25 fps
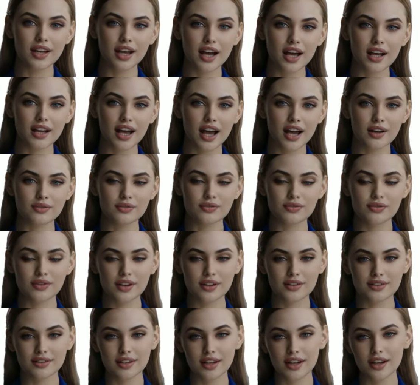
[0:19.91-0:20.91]
and after
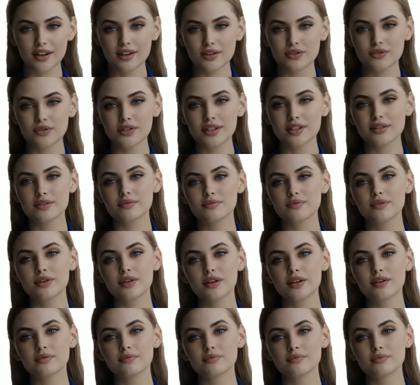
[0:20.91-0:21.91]
it, you need to fill
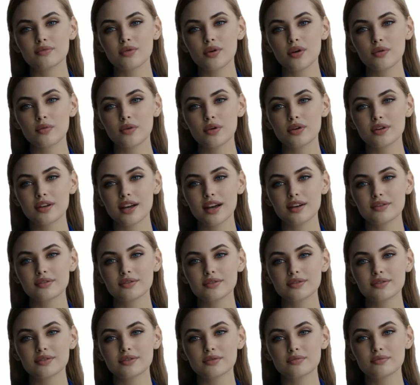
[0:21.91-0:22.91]
in four more
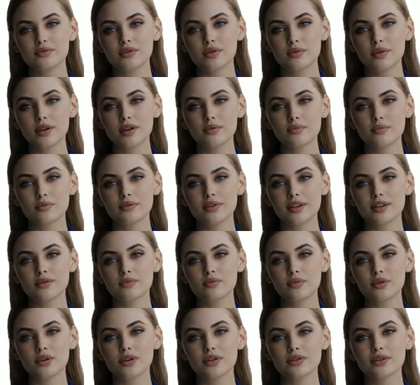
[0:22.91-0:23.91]
letters to form a complete
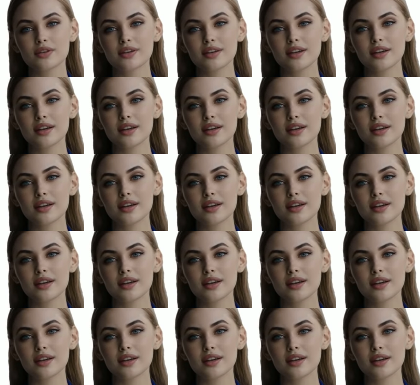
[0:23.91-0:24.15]
word.